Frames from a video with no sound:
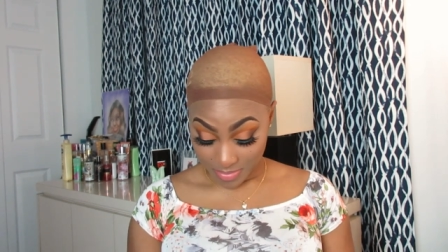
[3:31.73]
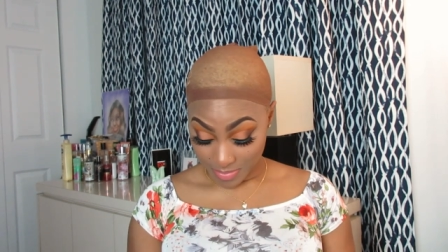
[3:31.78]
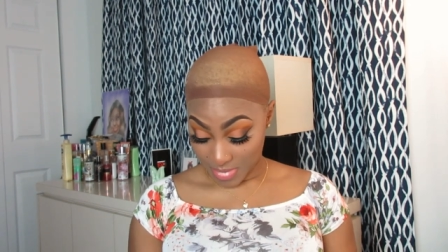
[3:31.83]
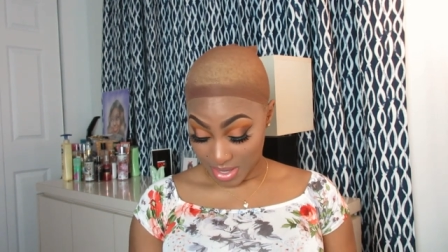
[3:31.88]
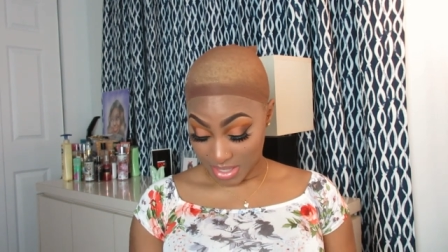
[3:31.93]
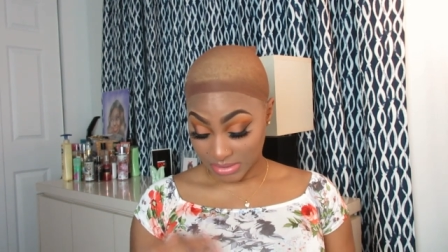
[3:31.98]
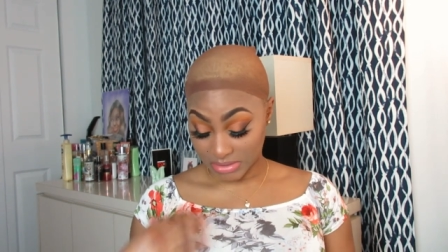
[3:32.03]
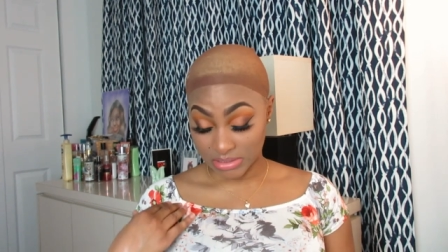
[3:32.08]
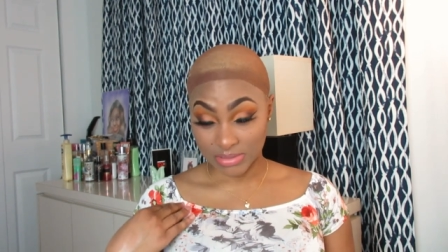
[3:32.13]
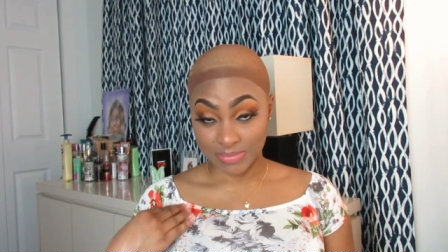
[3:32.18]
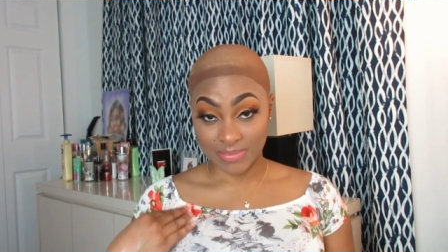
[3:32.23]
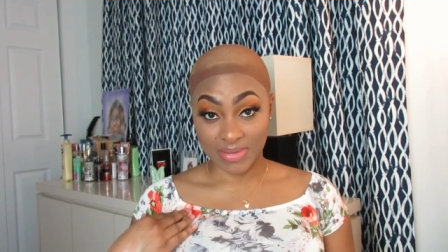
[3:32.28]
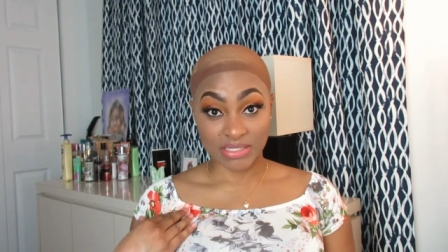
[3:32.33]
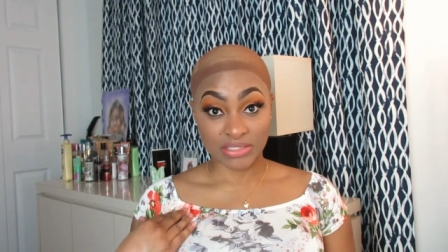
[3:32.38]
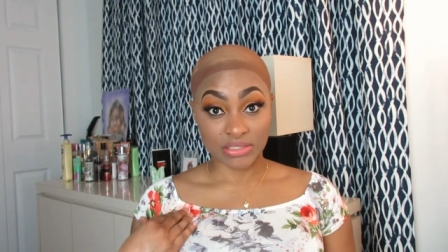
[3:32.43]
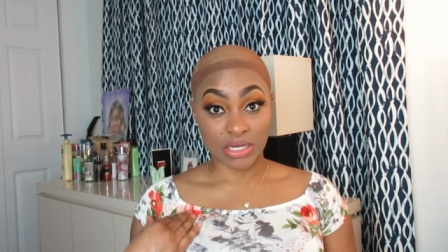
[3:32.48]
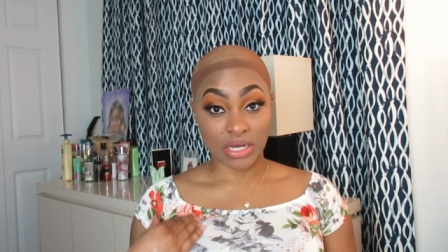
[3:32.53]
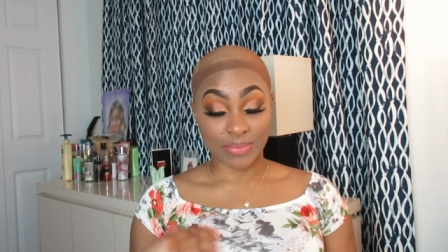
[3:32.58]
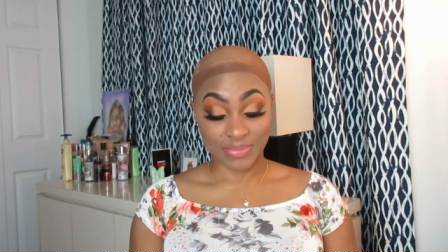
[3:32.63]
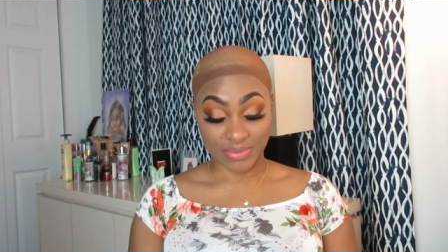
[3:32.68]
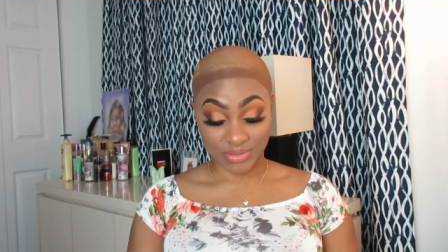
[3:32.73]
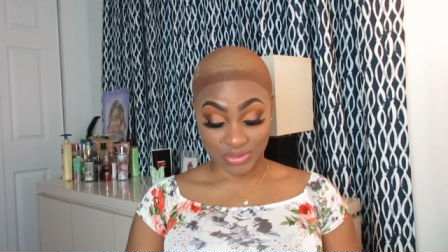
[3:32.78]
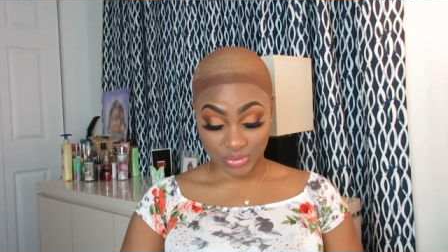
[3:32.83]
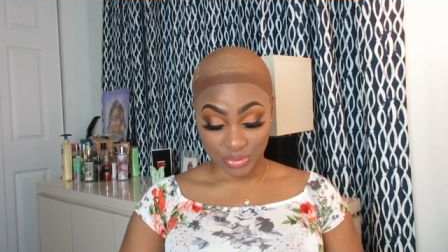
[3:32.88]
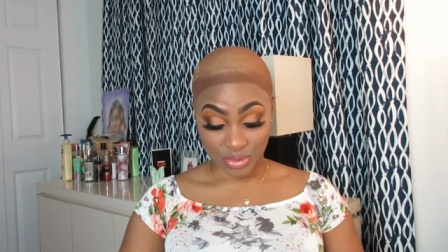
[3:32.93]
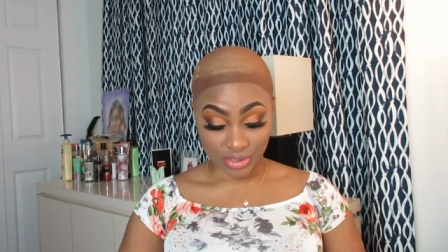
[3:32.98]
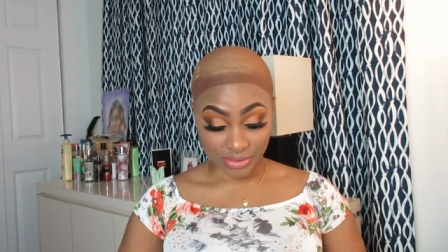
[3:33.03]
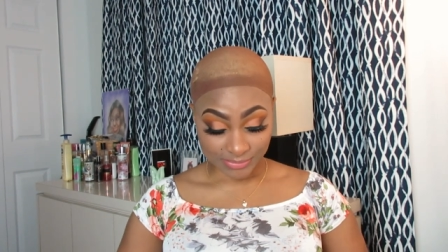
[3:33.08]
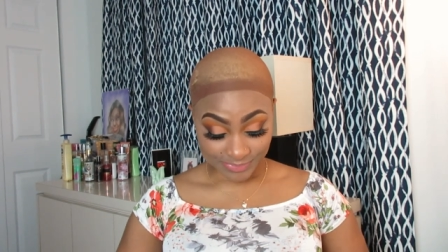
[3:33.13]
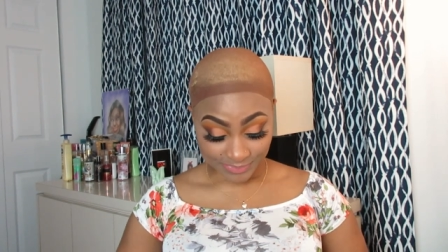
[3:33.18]
matches my top as
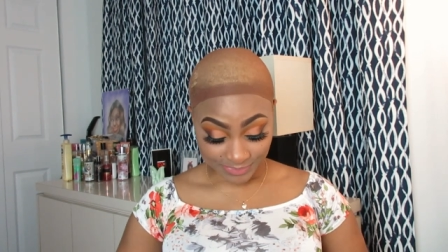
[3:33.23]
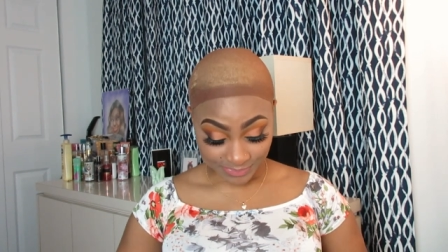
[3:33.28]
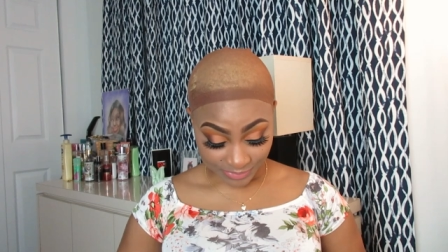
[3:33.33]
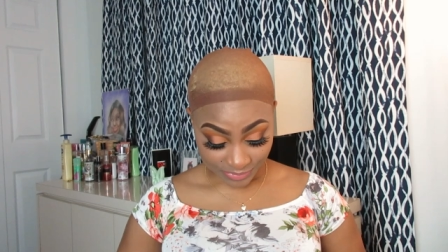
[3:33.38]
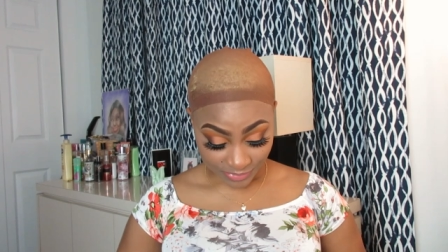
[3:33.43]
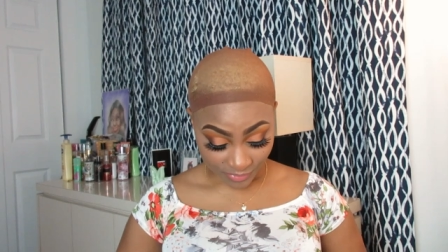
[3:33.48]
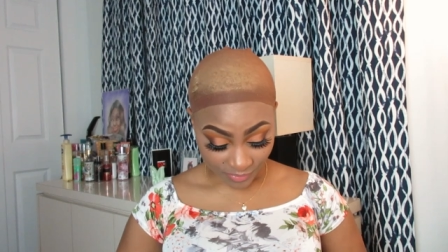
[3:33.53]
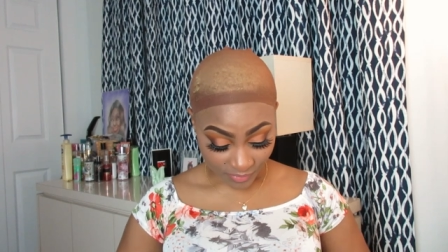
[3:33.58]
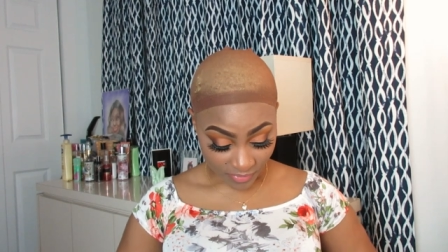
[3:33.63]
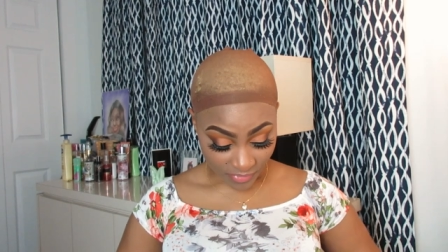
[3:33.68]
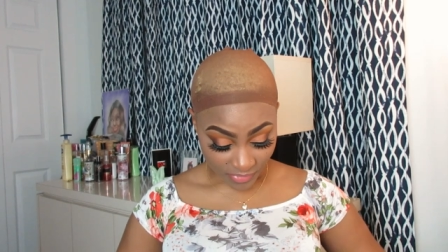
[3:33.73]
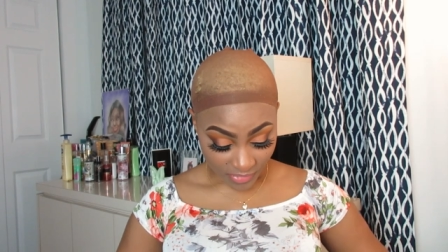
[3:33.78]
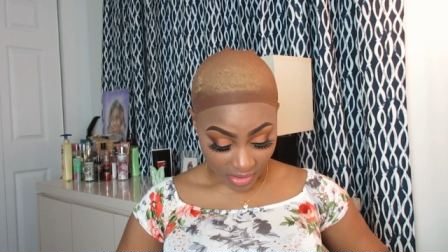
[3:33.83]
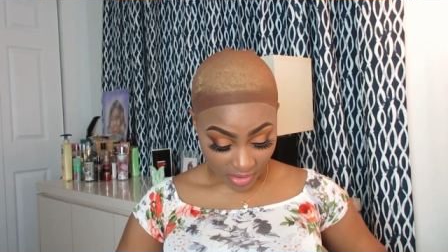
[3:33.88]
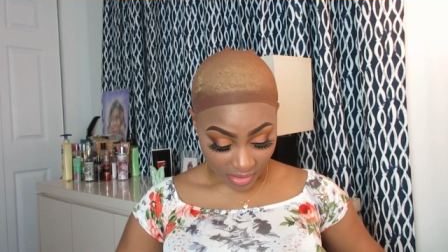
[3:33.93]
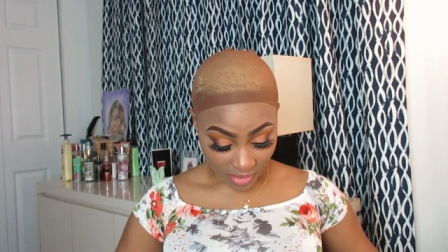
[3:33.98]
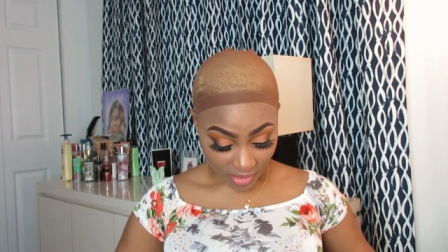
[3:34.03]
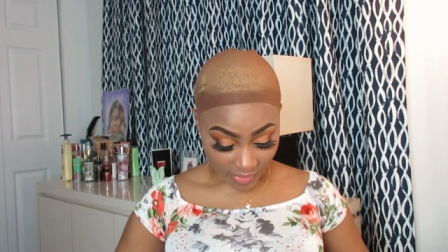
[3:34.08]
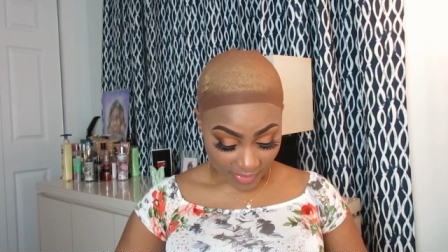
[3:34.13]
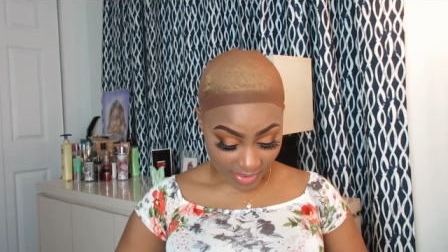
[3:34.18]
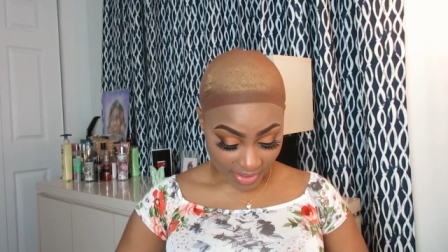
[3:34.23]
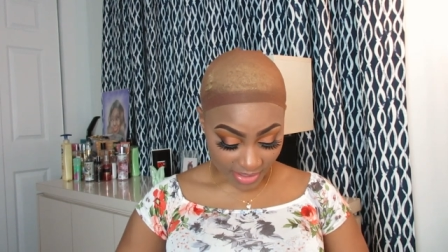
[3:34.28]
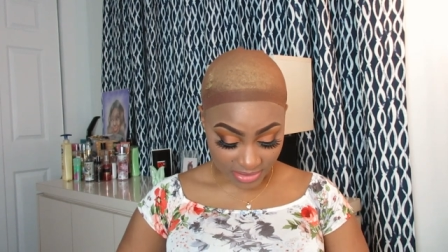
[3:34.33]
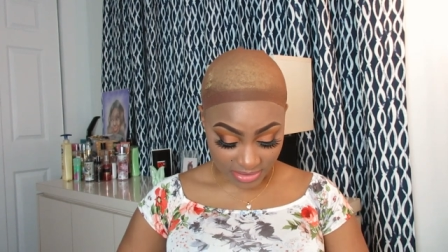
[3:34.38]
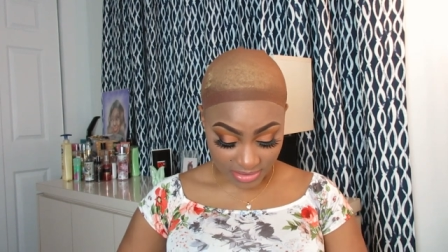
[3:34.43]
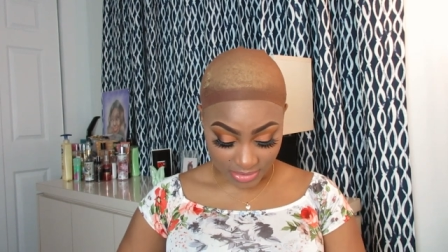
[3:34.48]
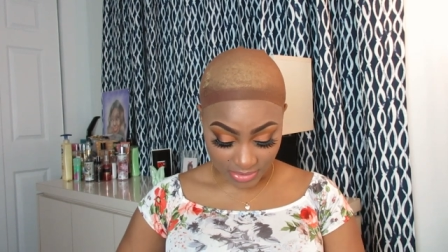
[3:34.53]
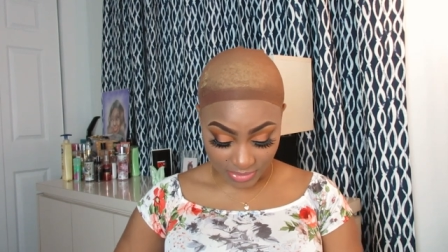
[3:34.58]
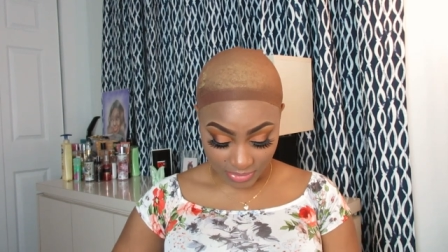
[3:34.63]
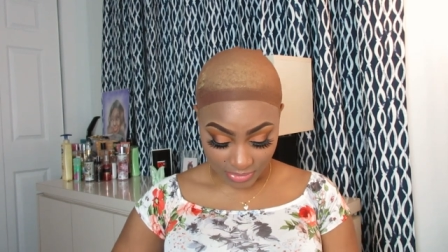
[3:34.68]
well all right
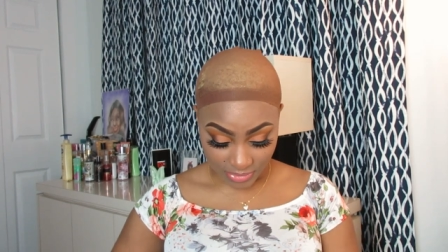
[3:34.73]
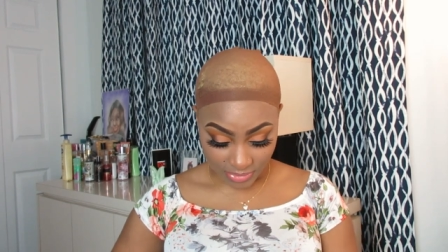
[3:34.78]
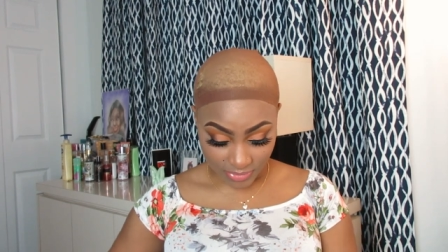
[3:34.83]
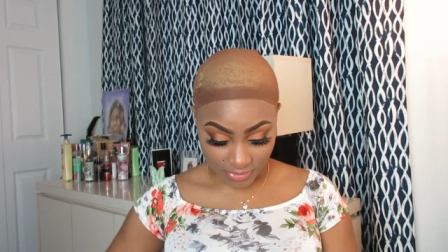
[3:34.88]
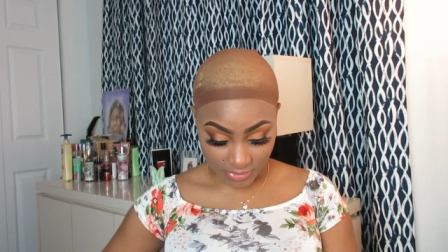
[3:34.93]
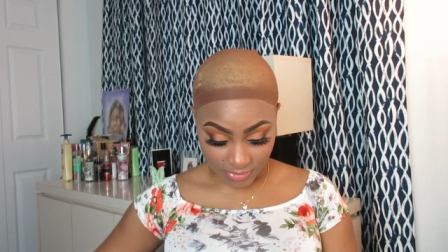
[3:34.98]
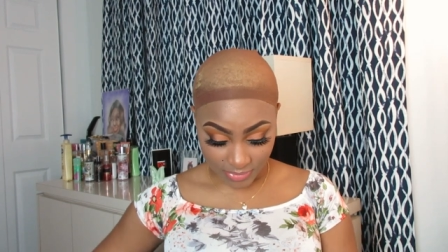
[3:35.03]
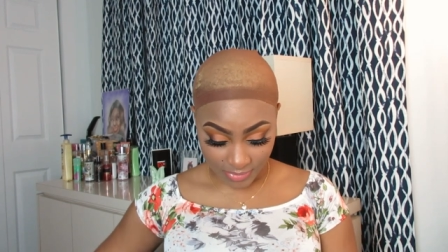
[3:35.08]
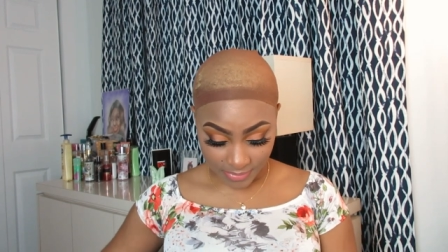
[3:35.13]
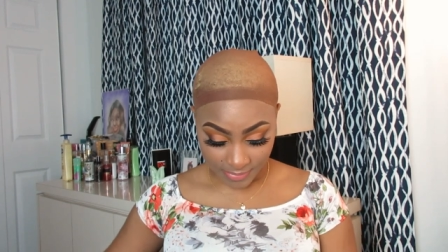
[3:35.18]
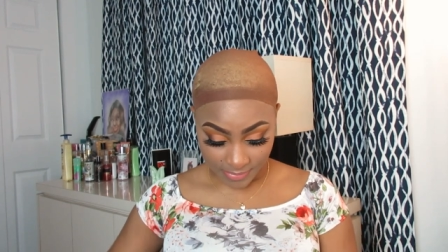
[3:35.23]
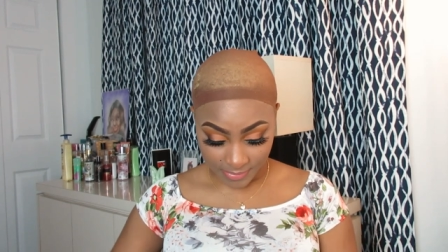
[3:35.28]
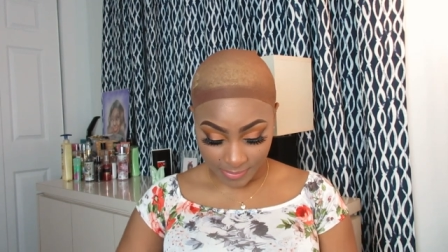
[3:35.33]
so